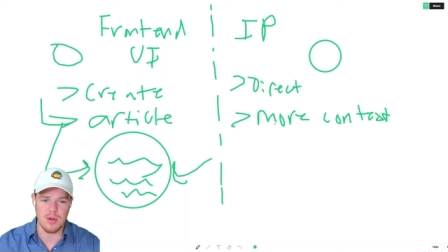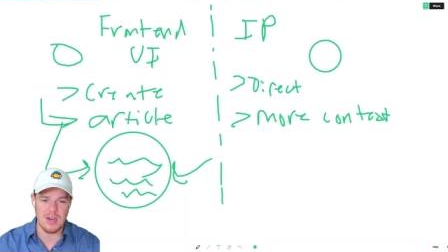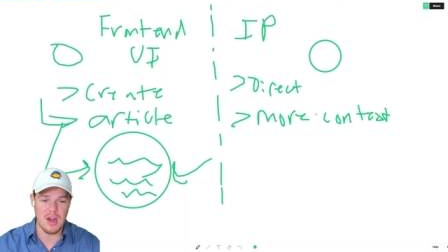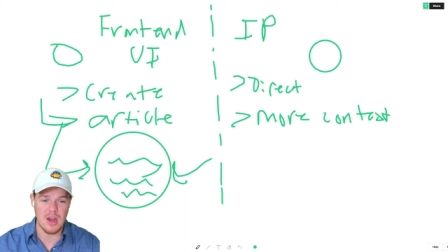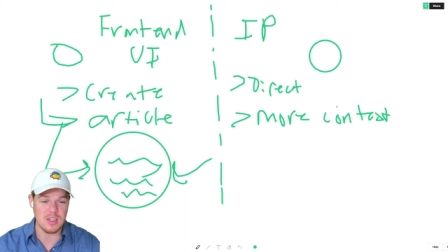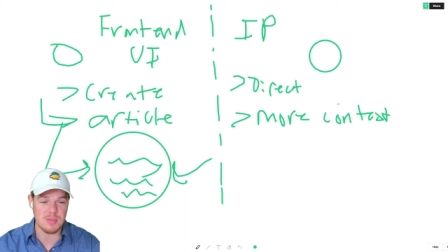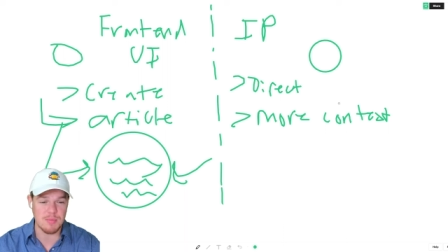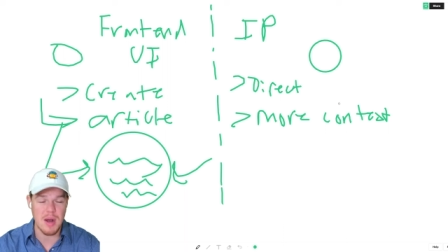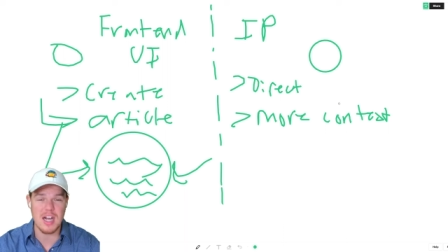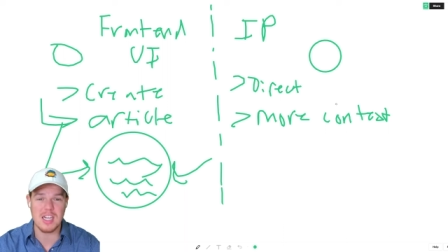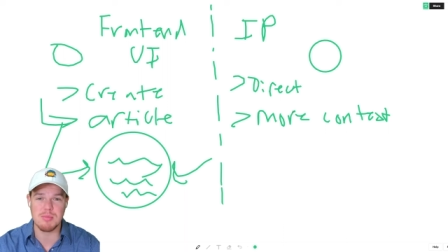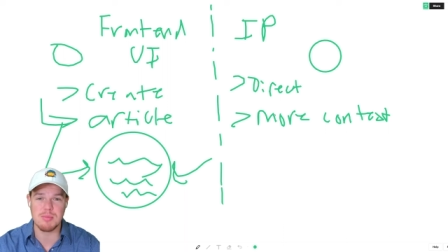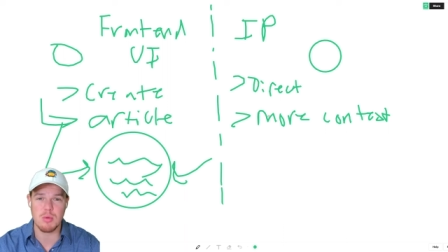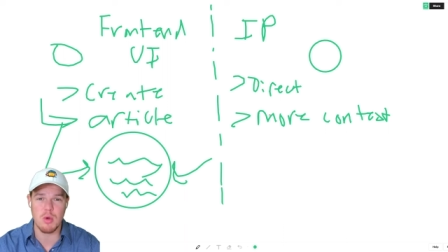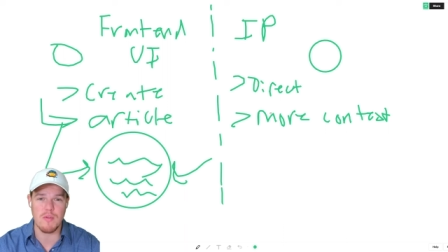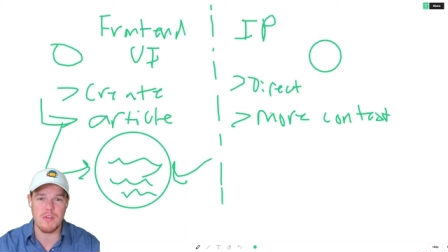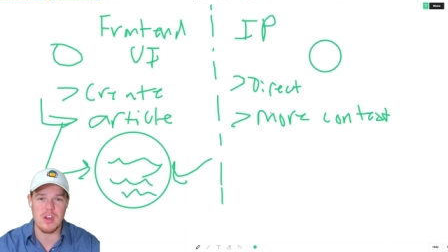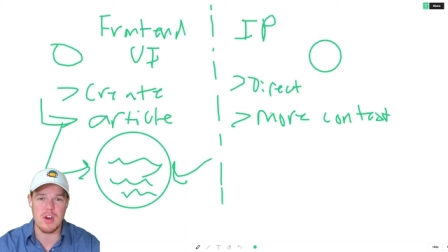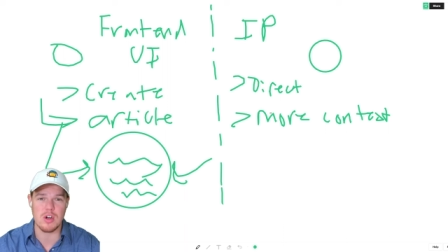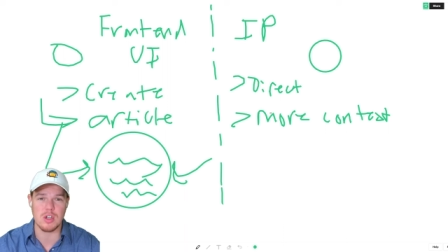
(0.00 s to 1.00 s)
Now it's possible
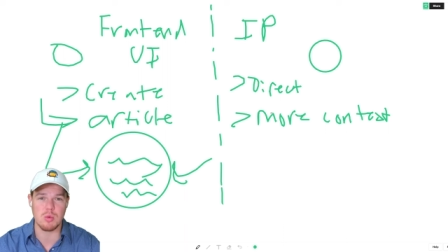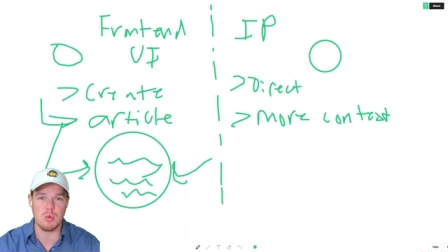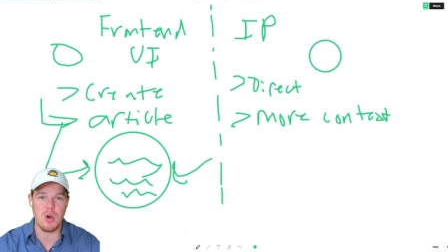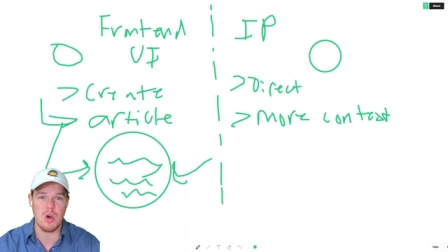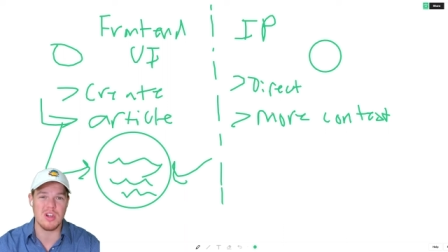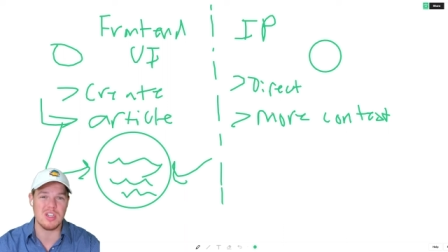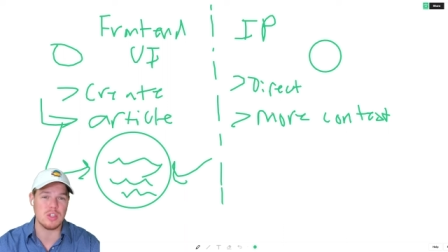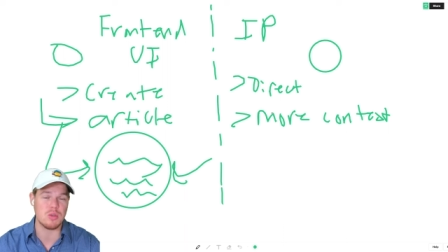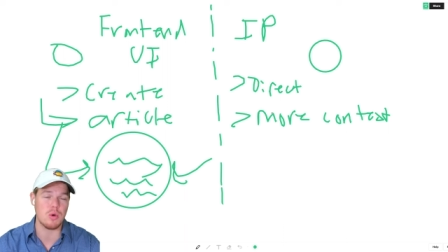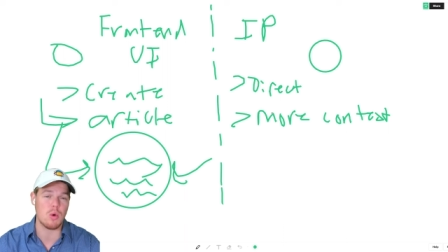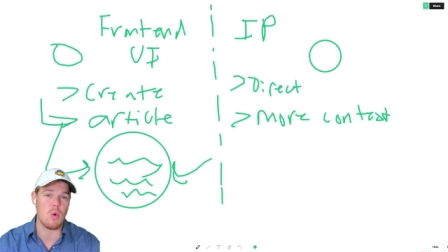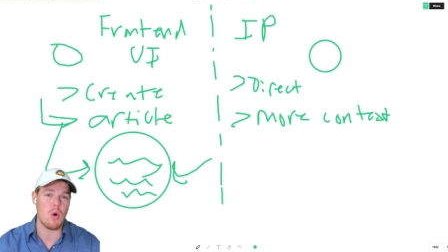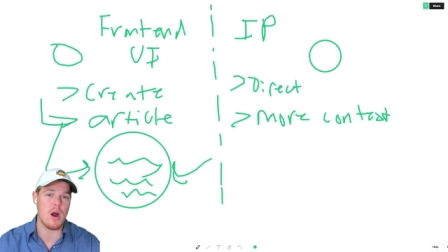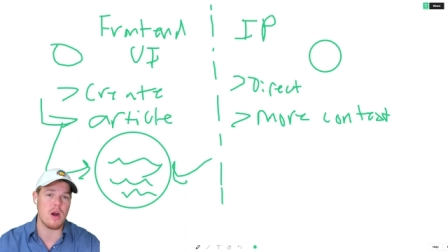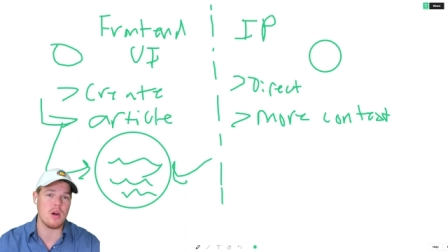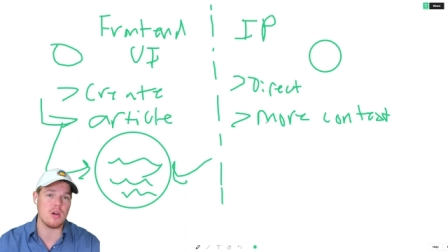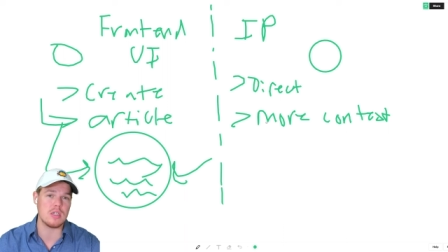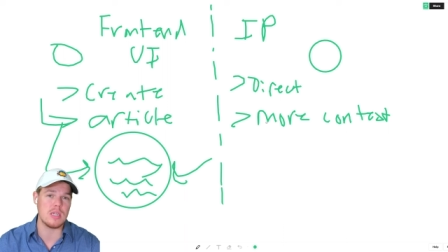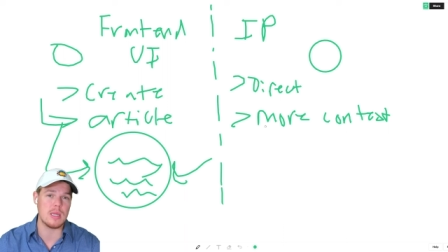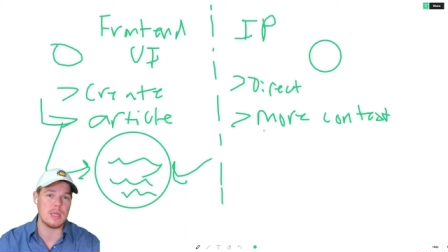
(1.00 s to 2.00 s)
over here as well, it just
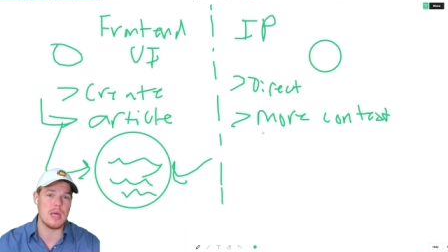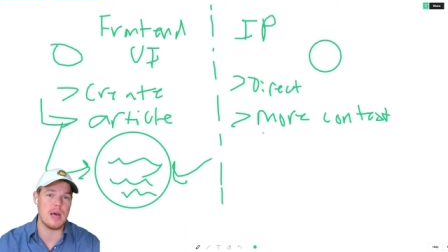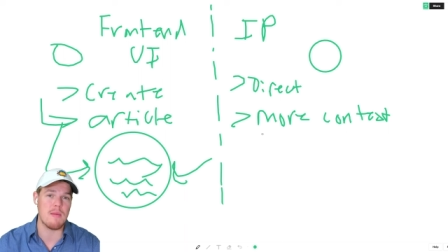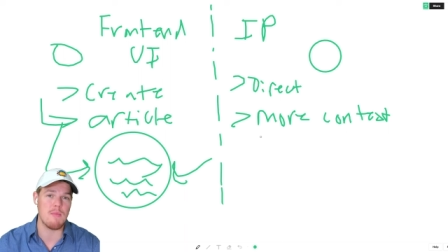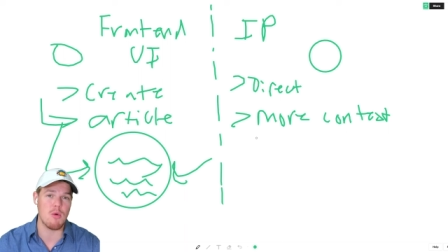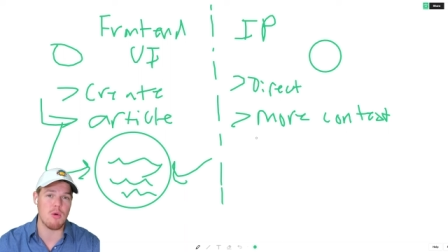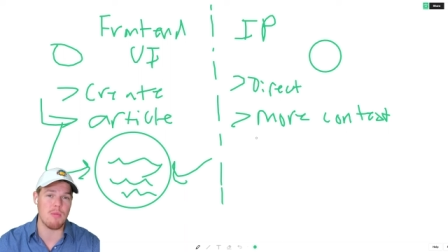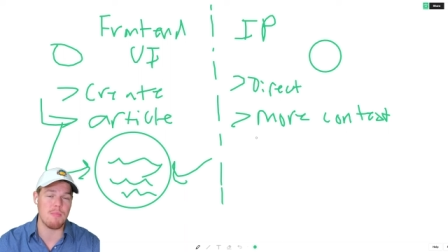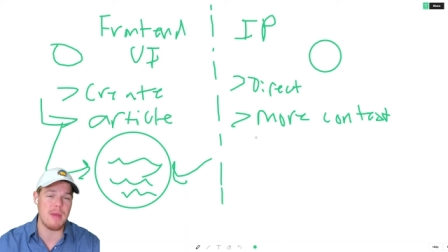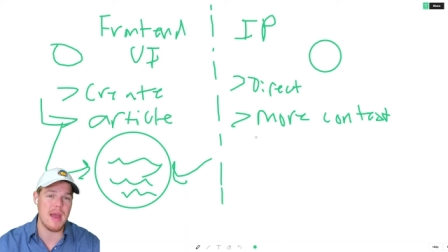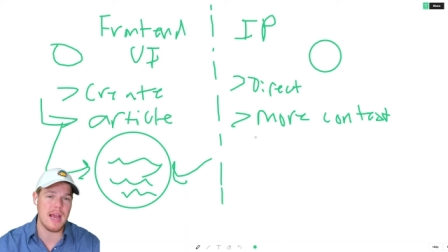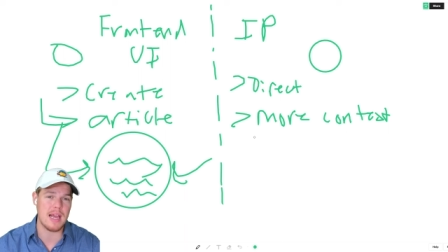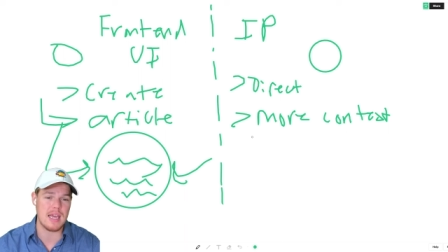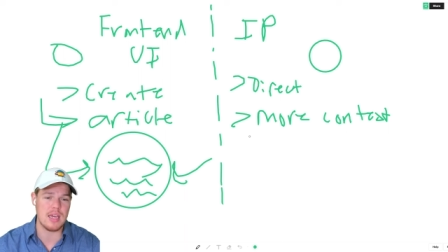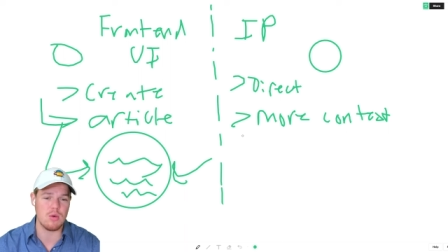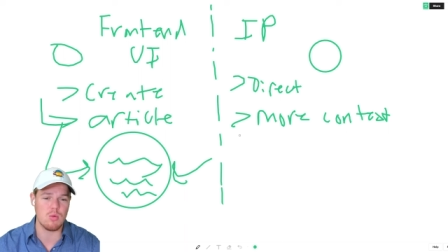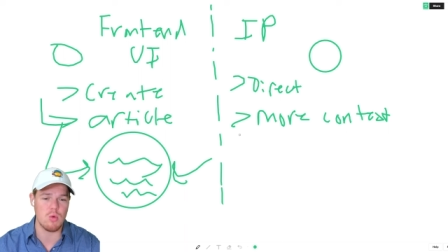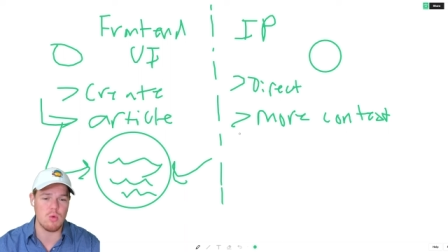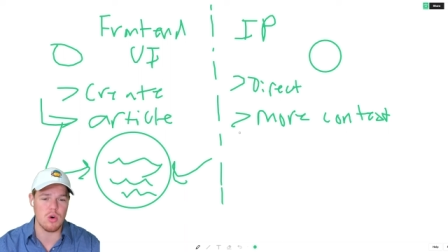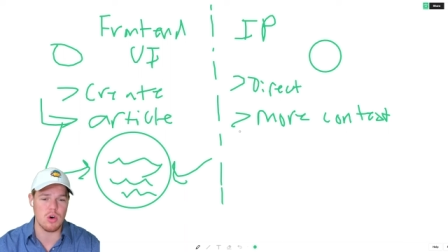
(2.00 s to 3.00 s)
requires a lot more
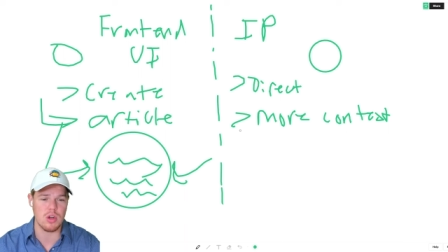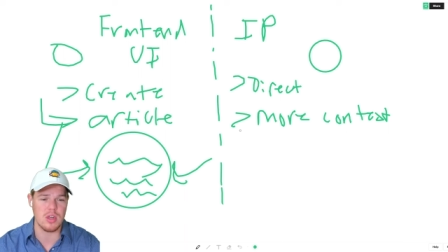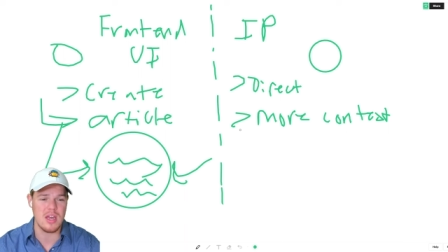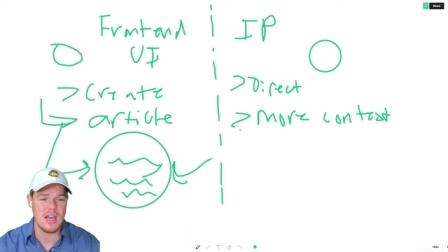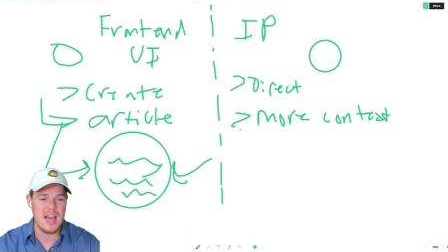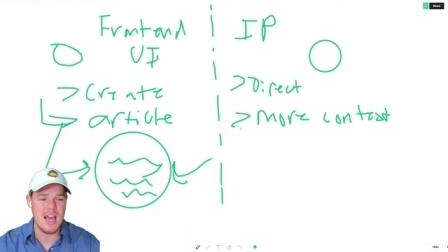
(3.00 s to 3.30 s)
back-end work